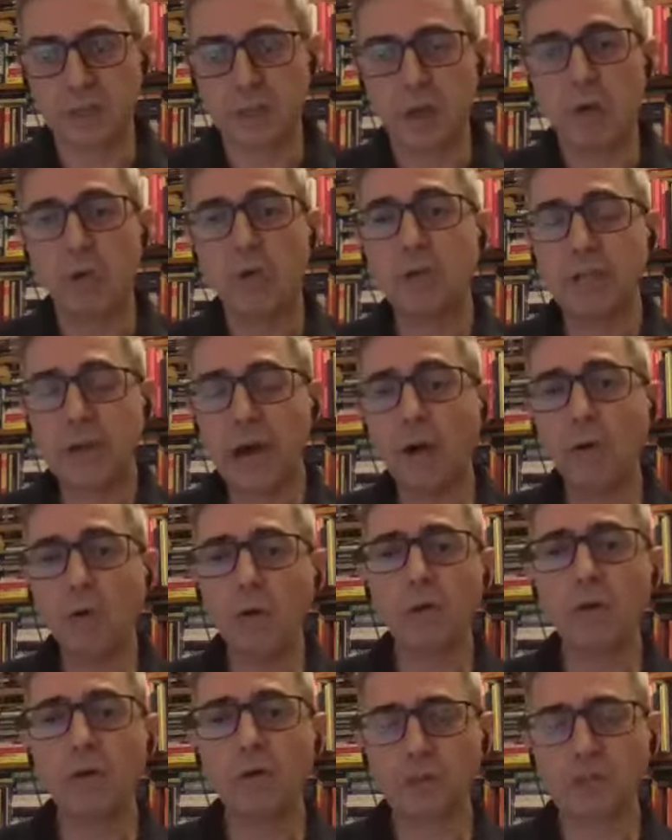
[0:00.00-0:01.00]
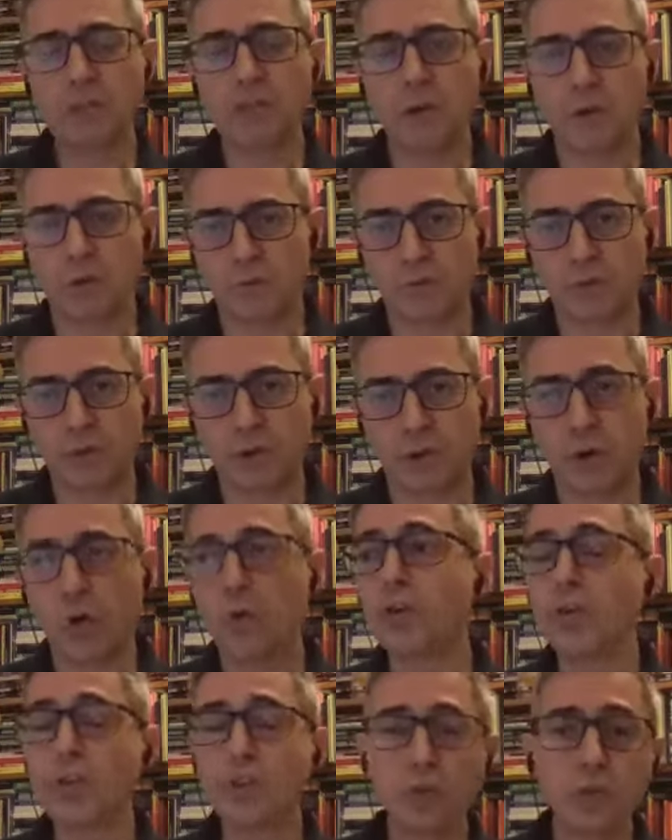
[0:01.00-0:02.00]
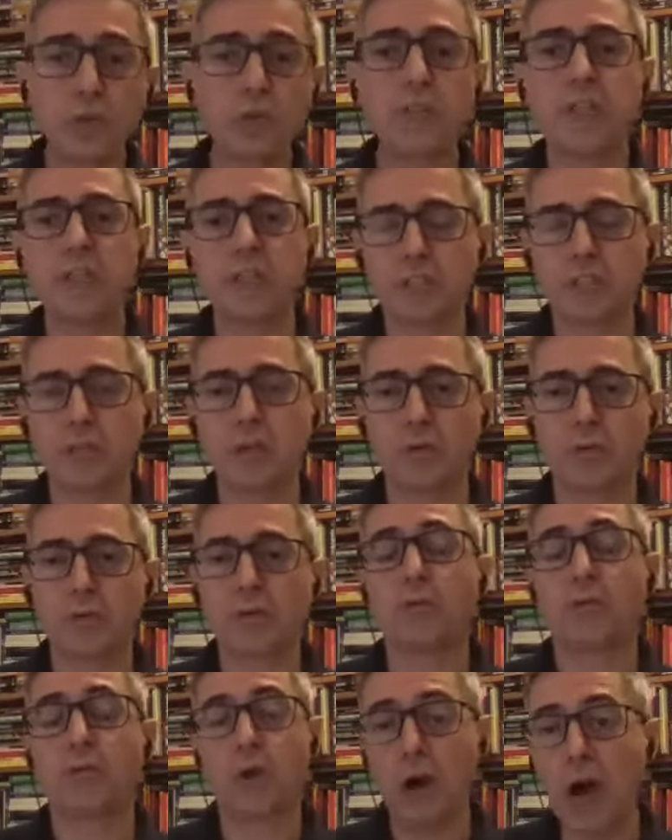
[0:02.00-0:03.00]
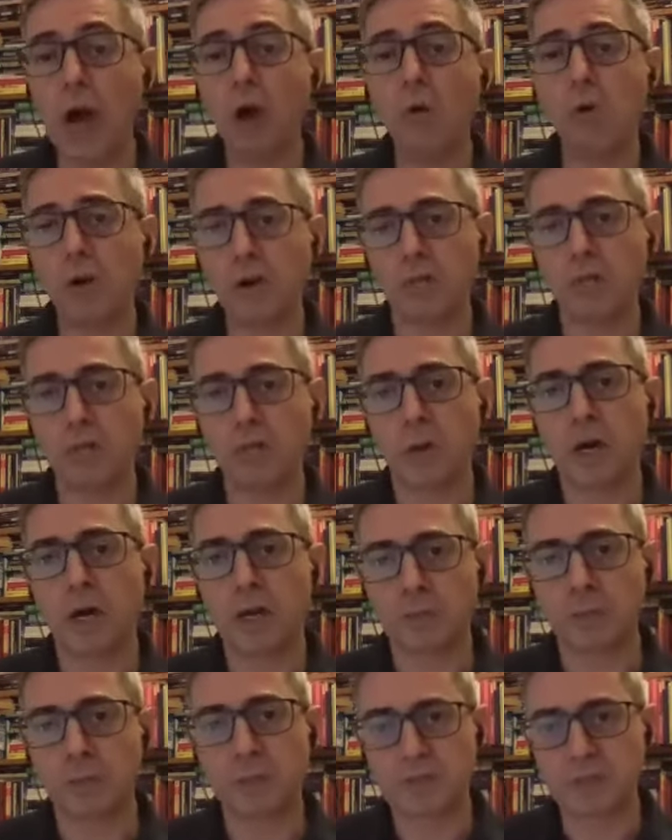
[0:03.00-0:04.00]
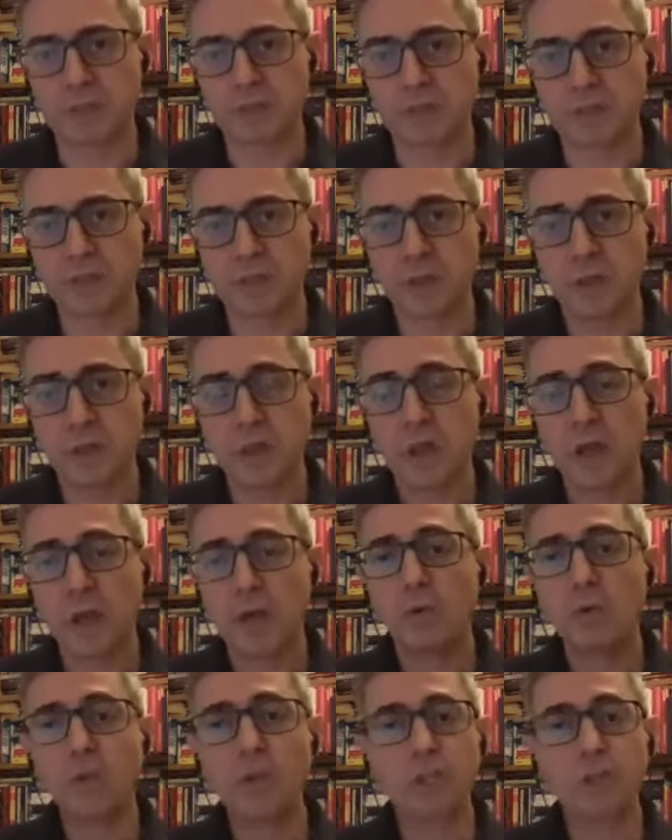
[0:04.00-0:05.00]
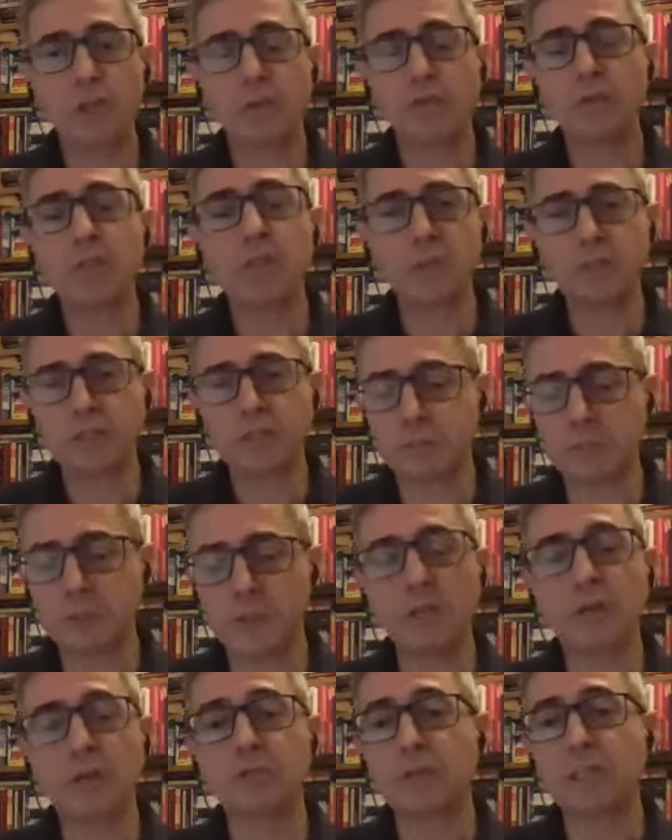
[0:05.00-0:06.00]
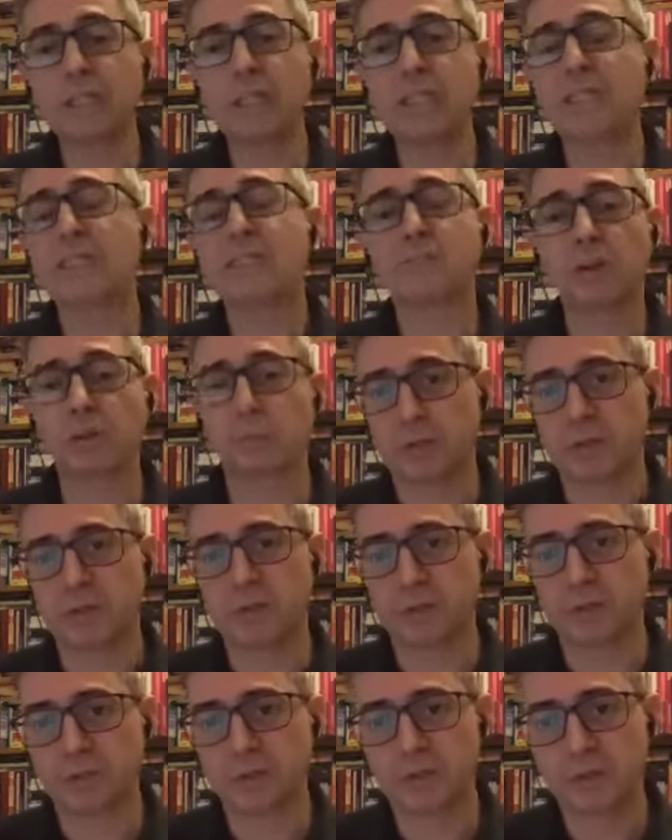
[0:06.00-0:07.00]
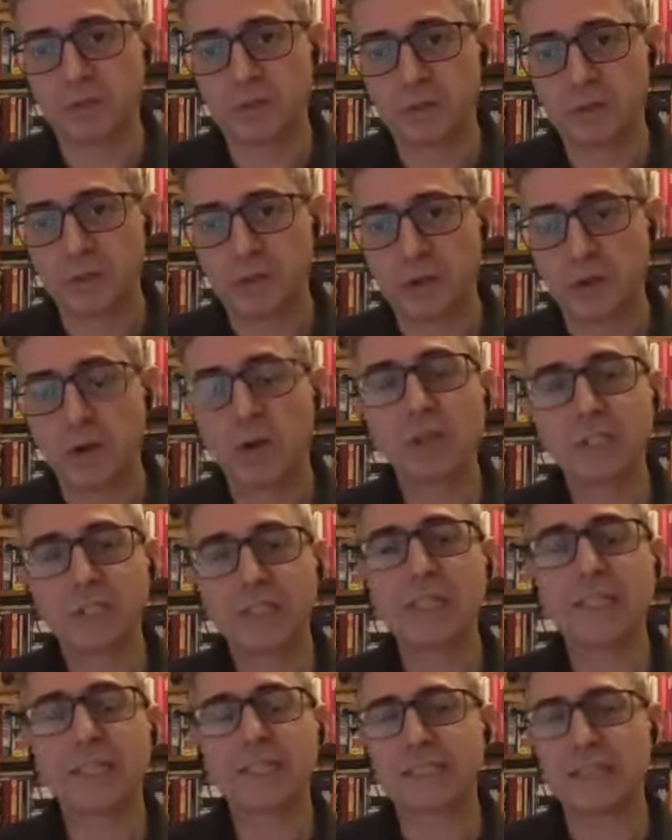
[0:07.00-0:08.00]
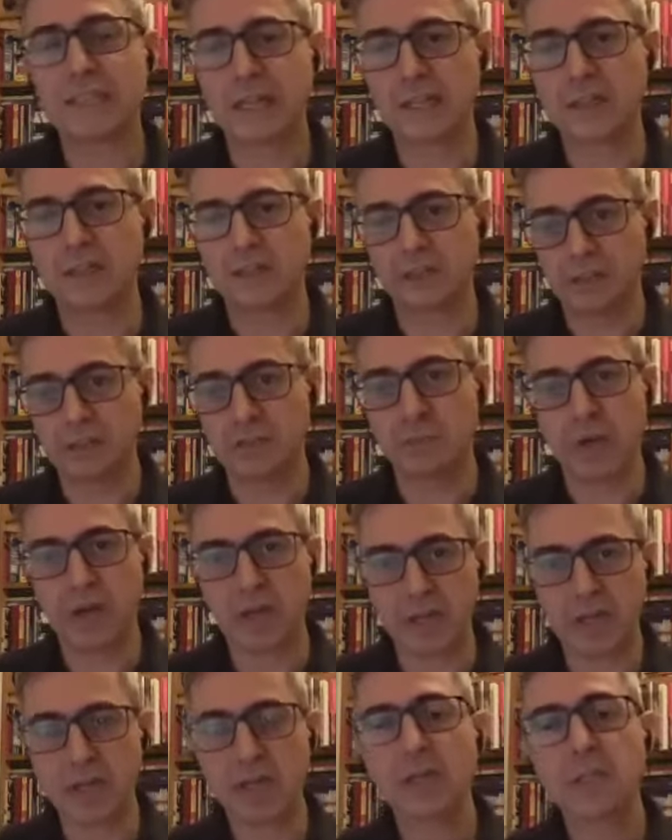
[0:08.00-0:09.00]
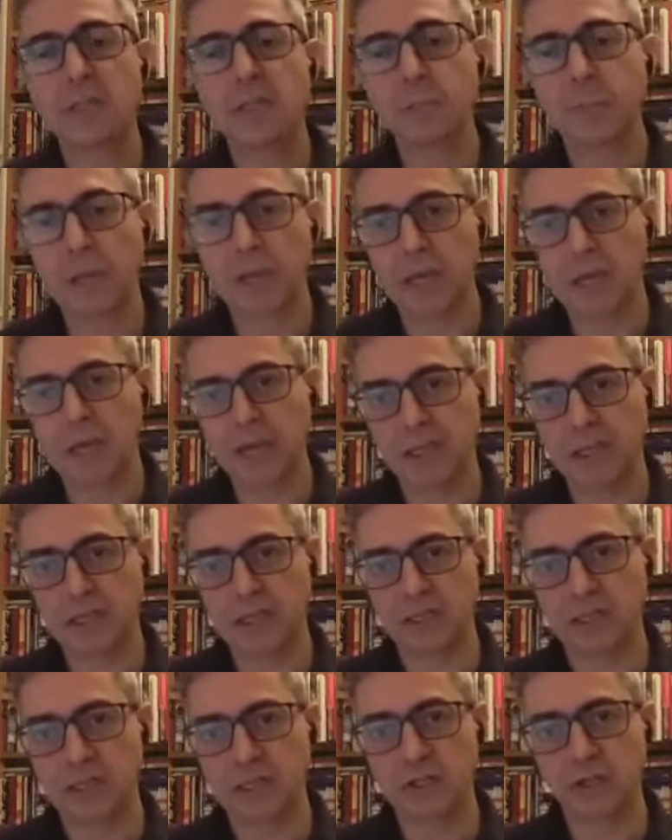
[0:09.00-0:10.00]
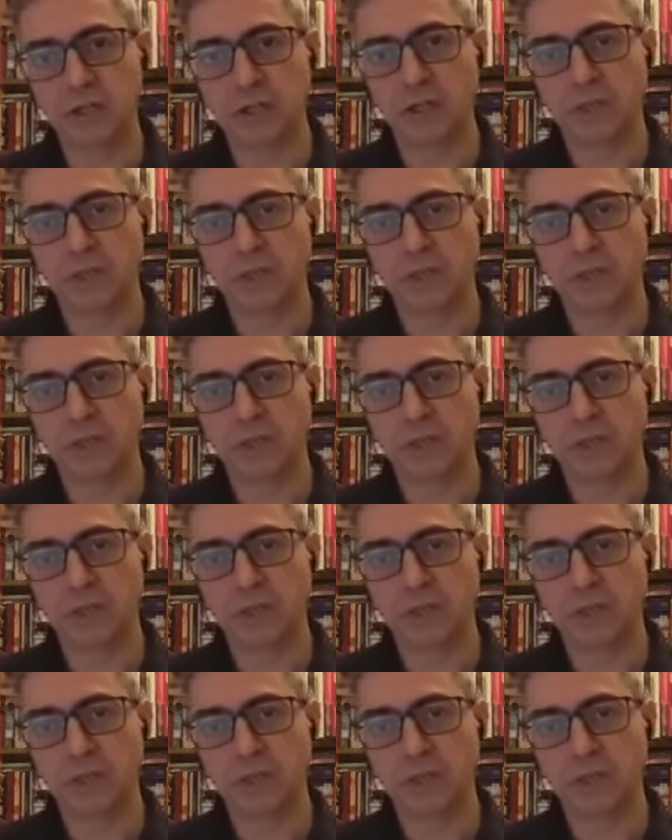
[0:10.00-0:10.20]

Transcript: with our own software, or using software for our own purposes, which have not been already scripted or dictated by the big industry.